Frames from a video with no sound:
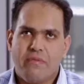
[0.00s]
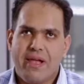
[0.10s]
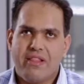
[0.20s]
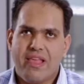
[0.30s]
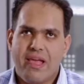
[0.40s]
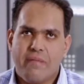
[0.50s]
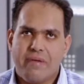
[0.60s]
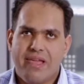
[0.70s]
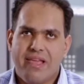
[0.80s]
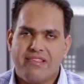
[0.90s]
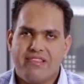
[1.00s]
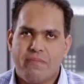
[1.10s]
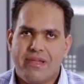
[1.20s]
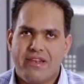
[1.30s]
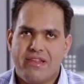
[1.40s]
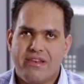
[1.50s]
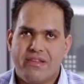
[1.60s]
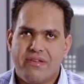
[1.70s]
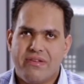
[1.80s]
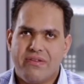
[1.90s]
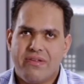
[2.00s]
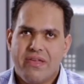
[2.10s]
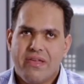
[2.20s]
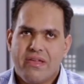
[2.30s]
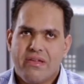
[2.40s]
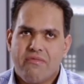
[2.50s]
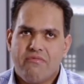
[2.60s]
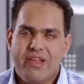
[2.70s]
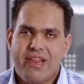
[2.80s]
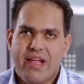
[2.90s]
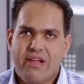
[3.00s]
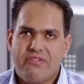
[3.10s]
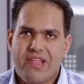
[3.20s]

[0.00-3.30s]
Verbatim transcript: about the app is the ability to read out